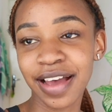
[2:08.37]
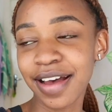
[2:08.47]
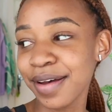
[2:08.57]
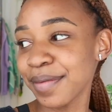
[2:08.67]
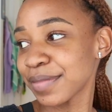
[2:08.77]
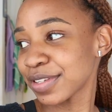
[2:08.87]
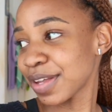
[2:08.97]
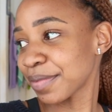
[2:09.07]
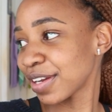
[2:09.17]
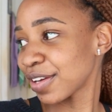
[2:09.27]
So
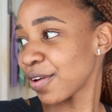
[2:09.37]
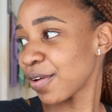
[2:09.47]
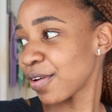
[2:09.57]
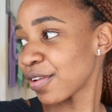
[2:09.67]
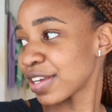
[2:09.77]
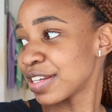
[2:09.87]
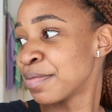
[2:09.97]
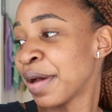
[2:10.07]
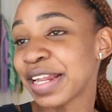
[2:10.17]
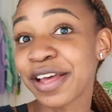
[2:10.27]
I'm gonna go eat my